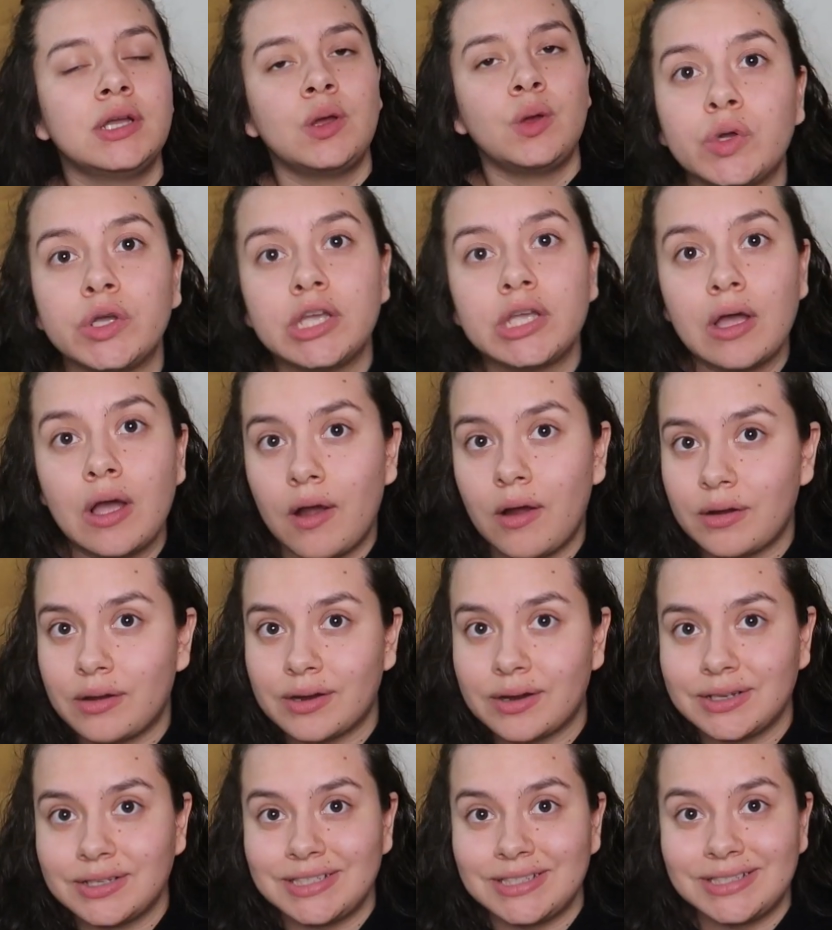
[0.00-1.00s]
We
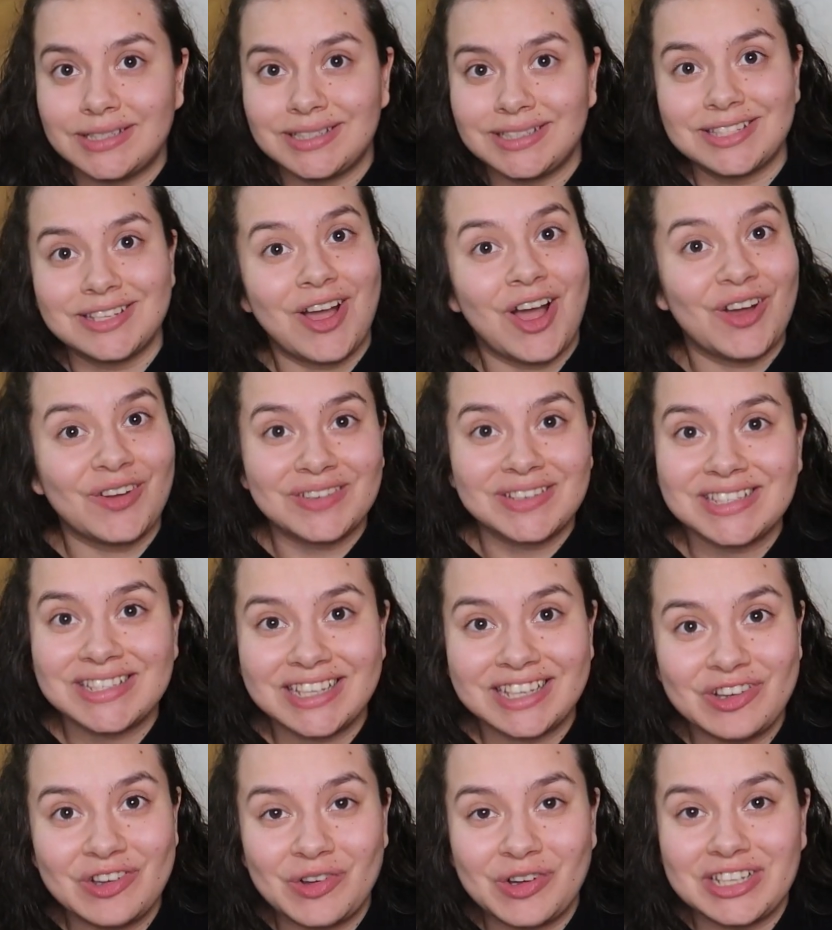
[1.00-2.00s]
are
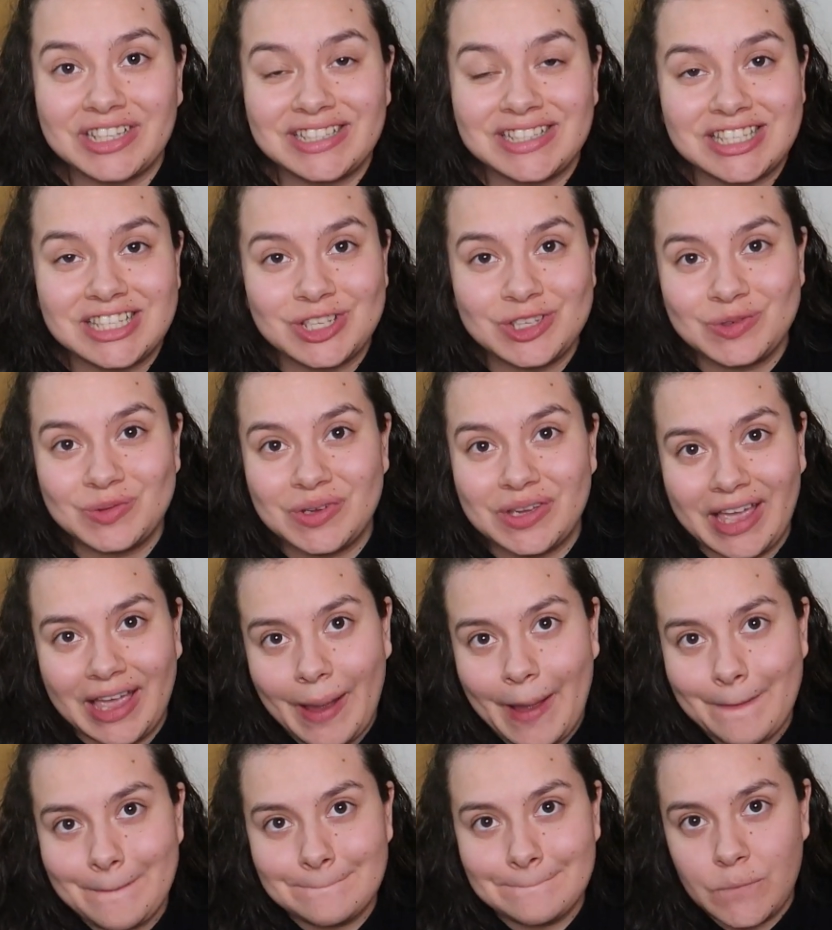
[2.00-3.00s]
obviously going to
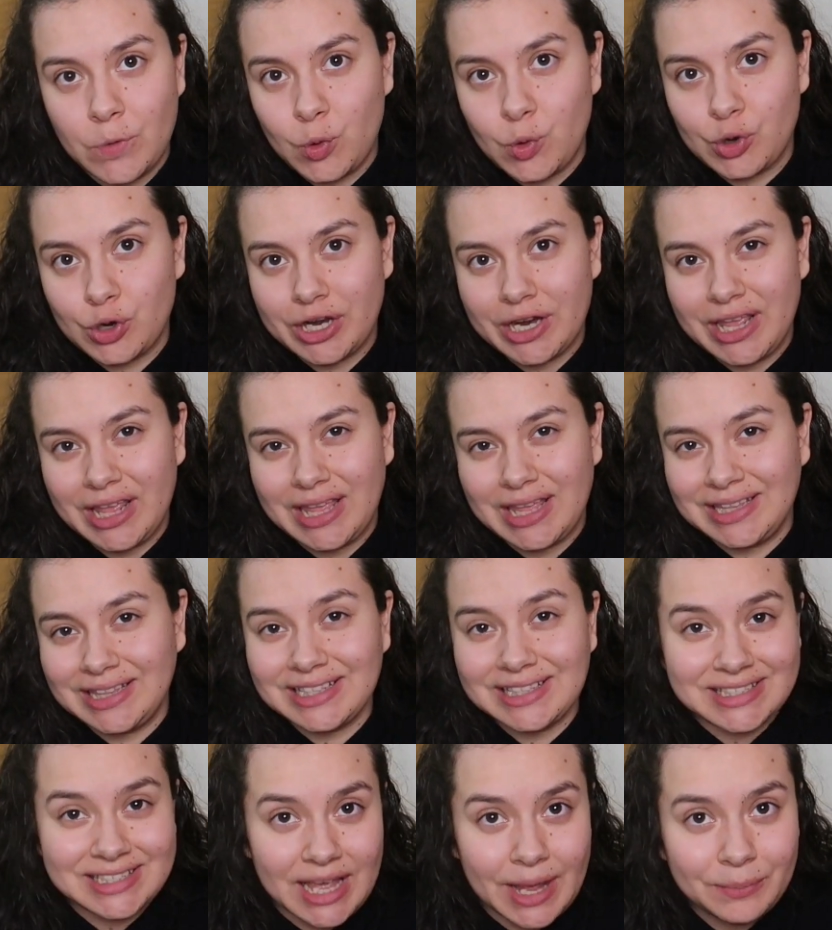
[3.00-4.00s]
get more
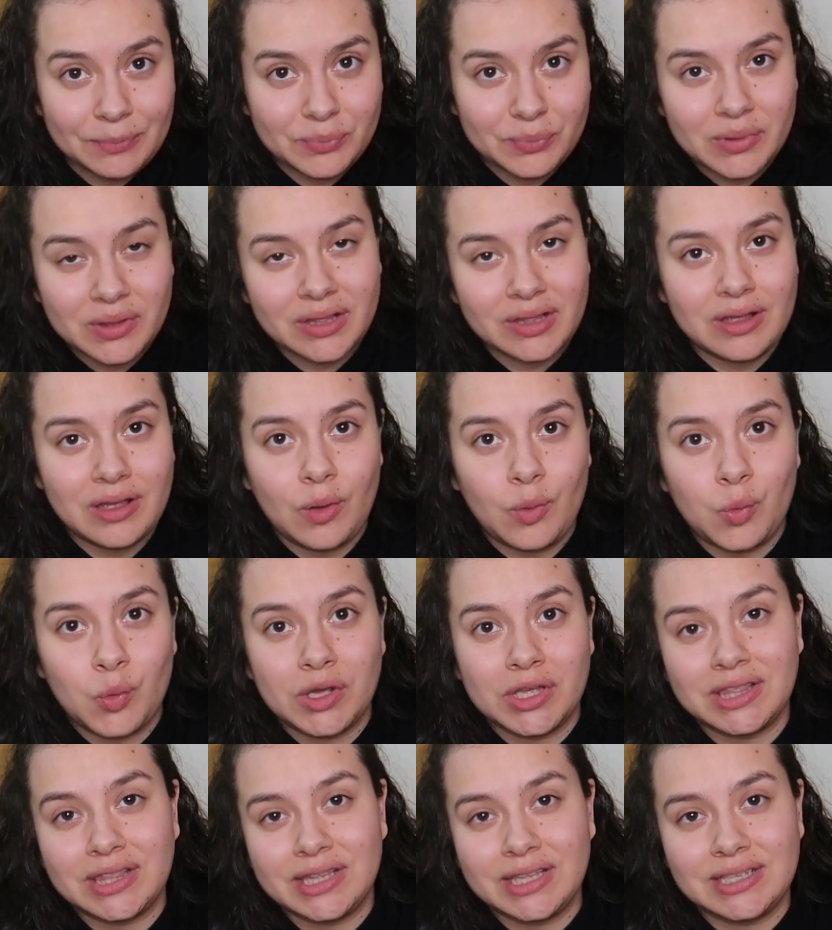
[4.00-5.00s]
in depth
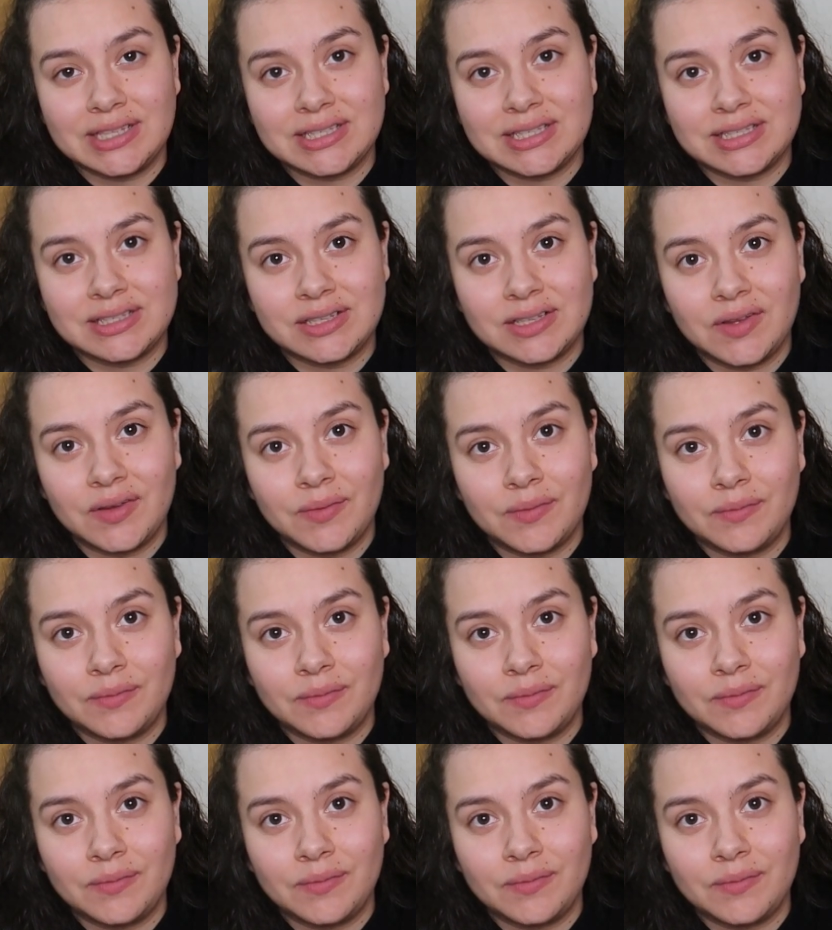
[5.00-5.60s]
with these